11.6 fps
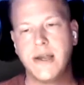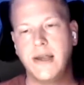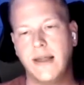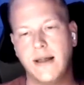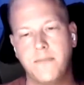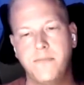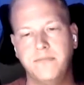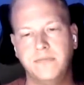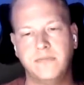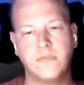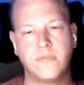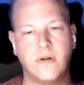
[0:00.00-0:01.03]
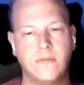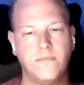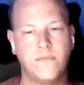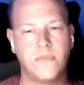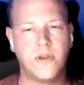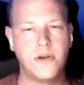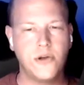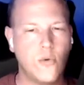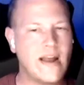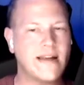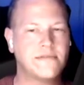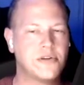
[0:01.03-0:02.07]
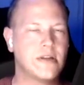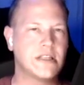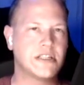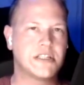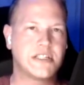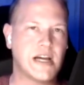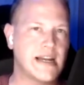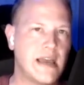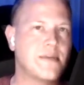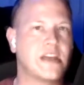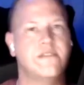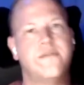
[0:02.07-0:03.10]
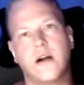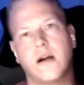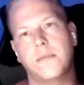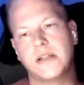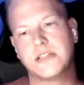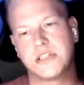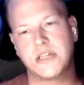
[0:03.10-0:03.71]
The new way of doing this is dynamic environments.